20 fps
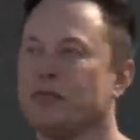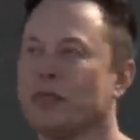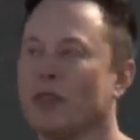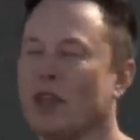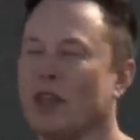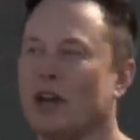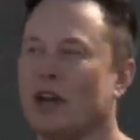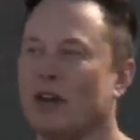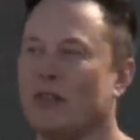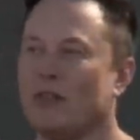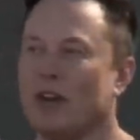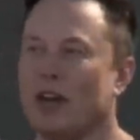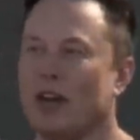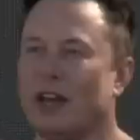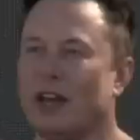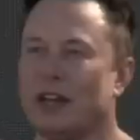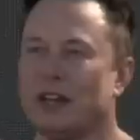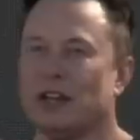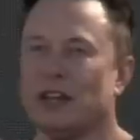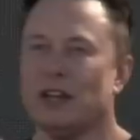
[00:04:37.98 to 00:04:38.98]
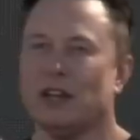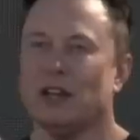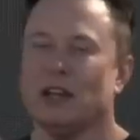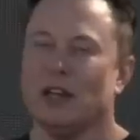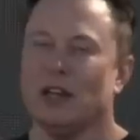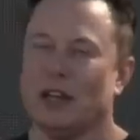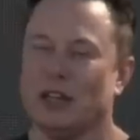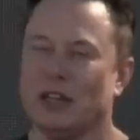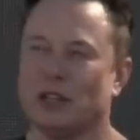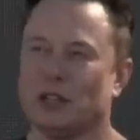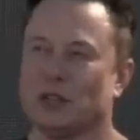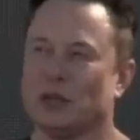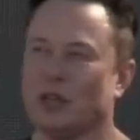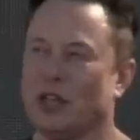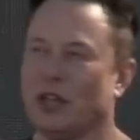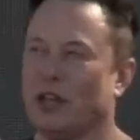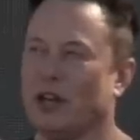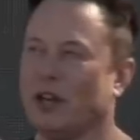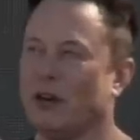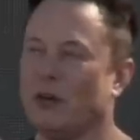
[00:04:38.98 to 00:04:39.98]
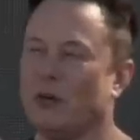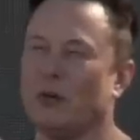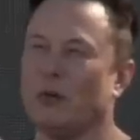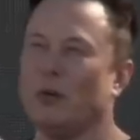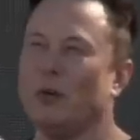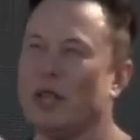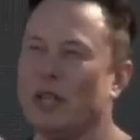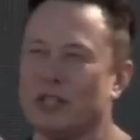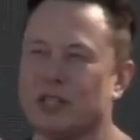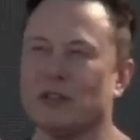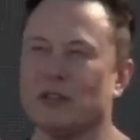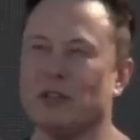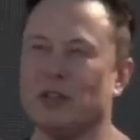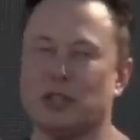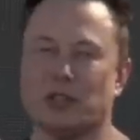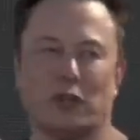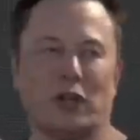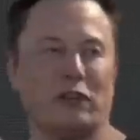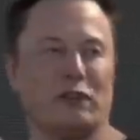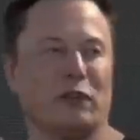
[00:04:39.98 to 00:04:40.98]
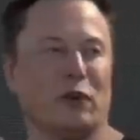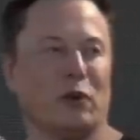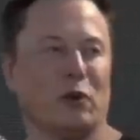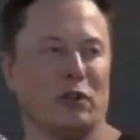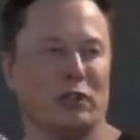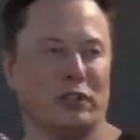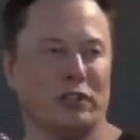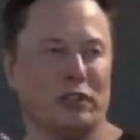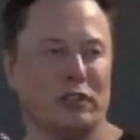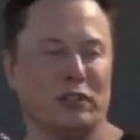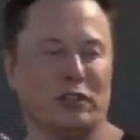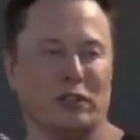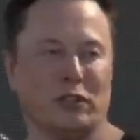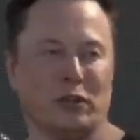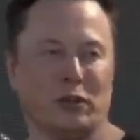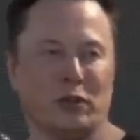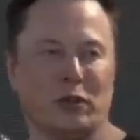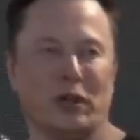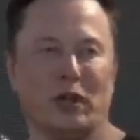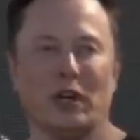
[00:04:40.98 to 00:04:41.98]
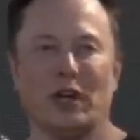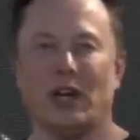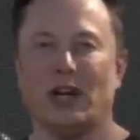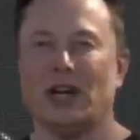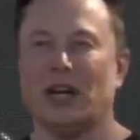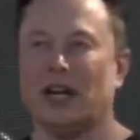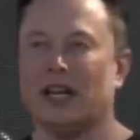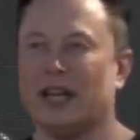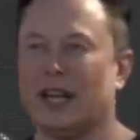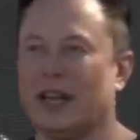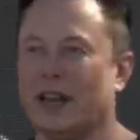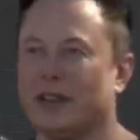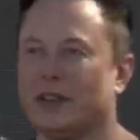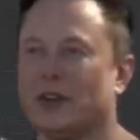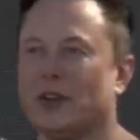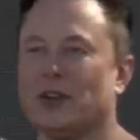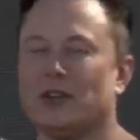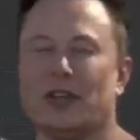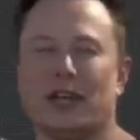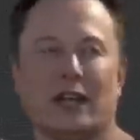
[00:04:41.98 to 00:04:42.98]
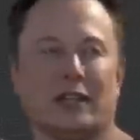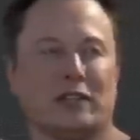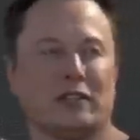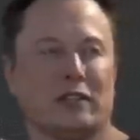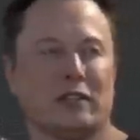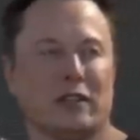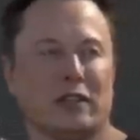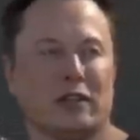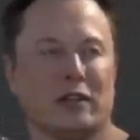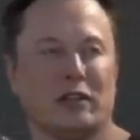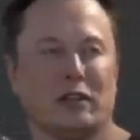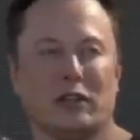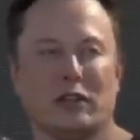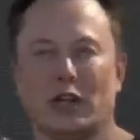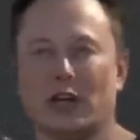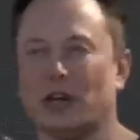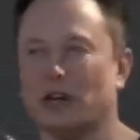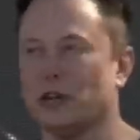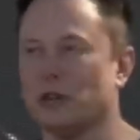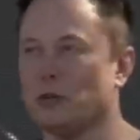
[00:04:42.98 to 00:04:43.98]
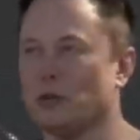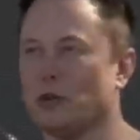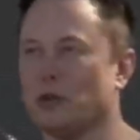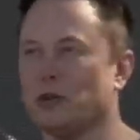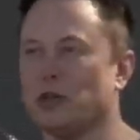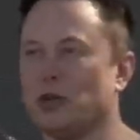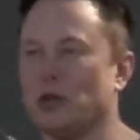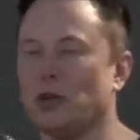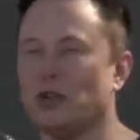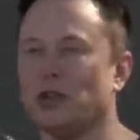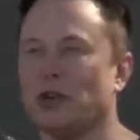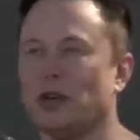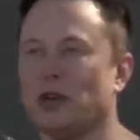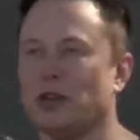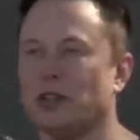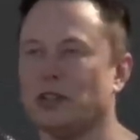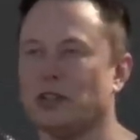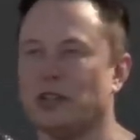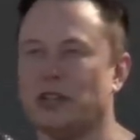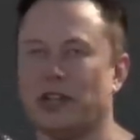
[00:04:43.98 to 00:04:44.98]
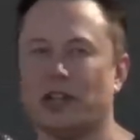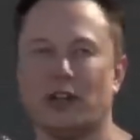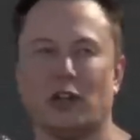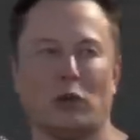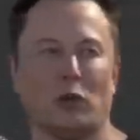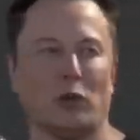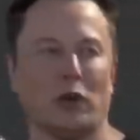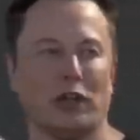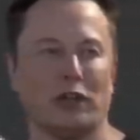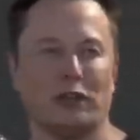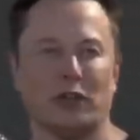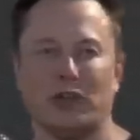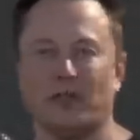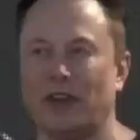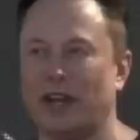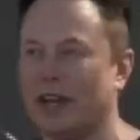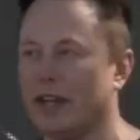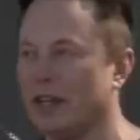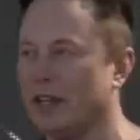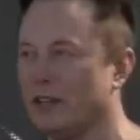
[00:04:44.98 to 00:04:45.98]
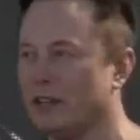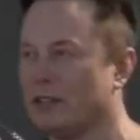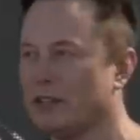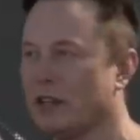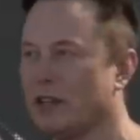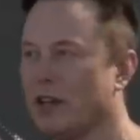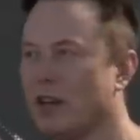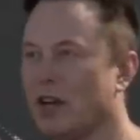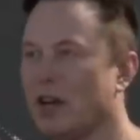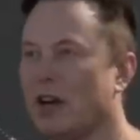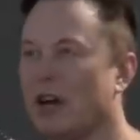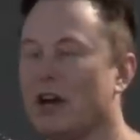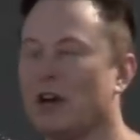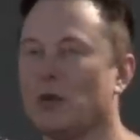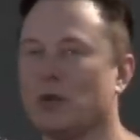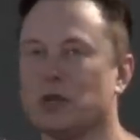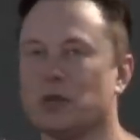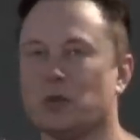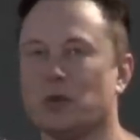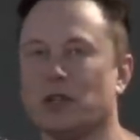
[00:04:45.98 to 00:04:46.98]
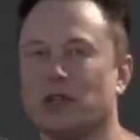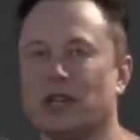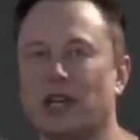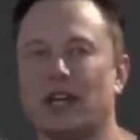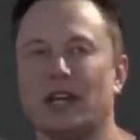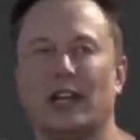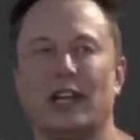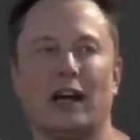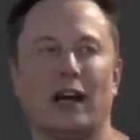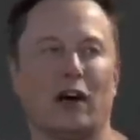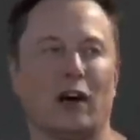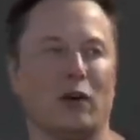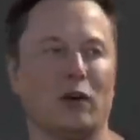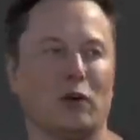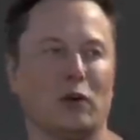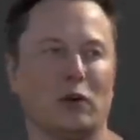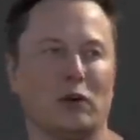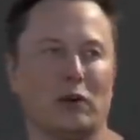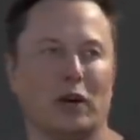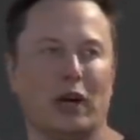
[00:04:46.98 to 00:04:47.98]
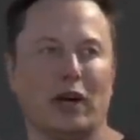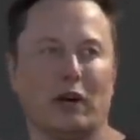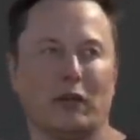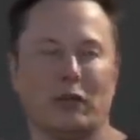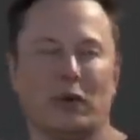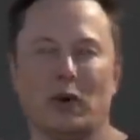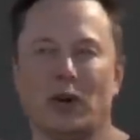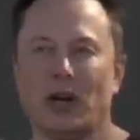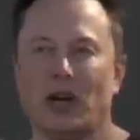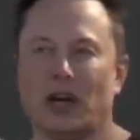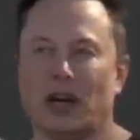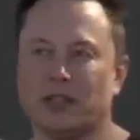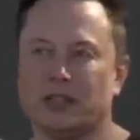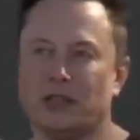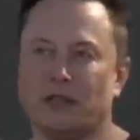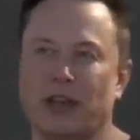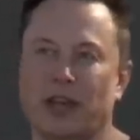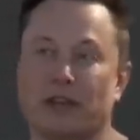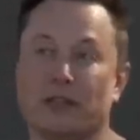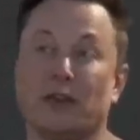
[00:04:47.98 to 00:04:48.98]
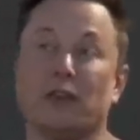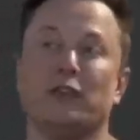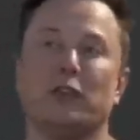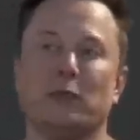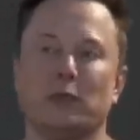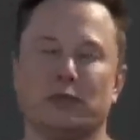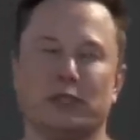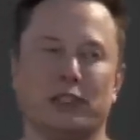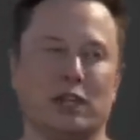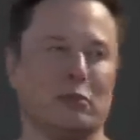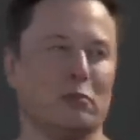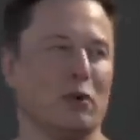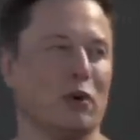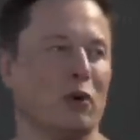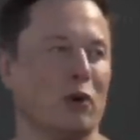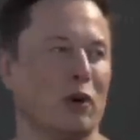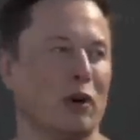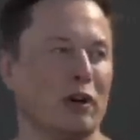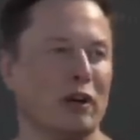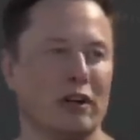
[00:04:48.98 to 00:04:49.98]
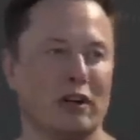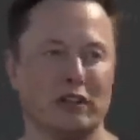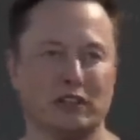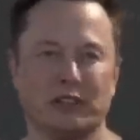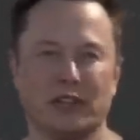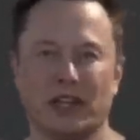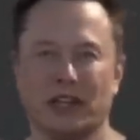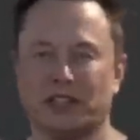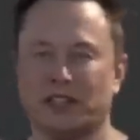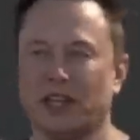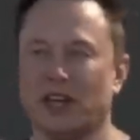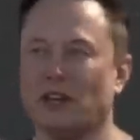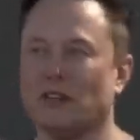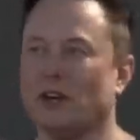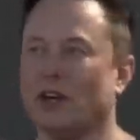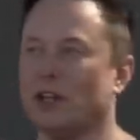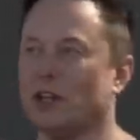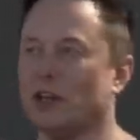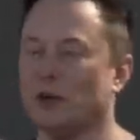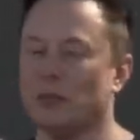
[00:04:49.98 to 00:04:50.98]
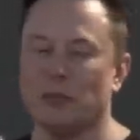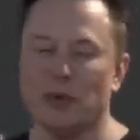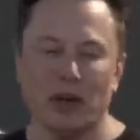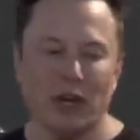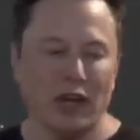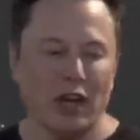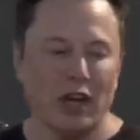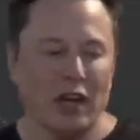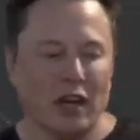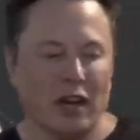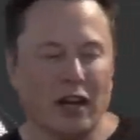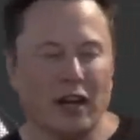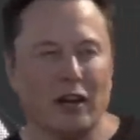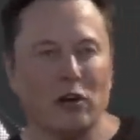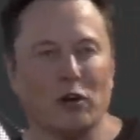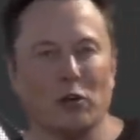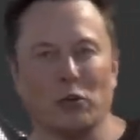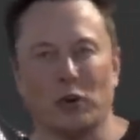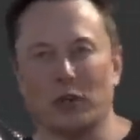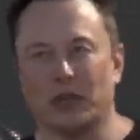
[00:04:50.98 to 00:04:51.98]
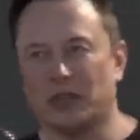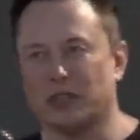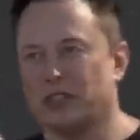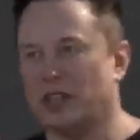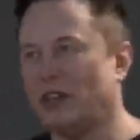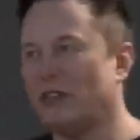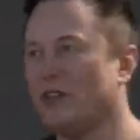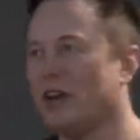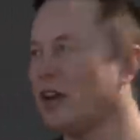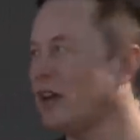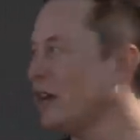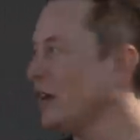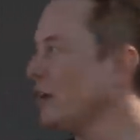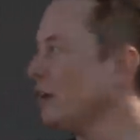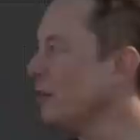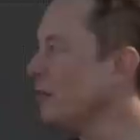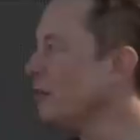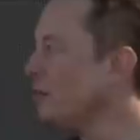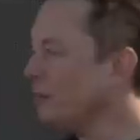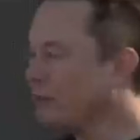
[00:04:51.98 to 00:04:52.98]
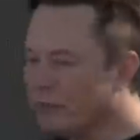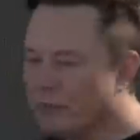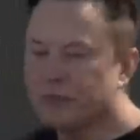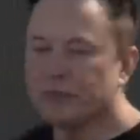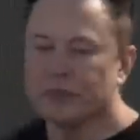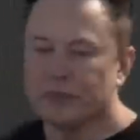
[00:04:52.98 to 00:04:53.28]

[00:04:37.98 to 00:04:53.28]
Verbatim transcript: and it's relatively straightforward to do a cathode that's 2/3 nickel, 1/3 manganese, which would then allow us to make 50% more cell volume with the same amount of nickel. And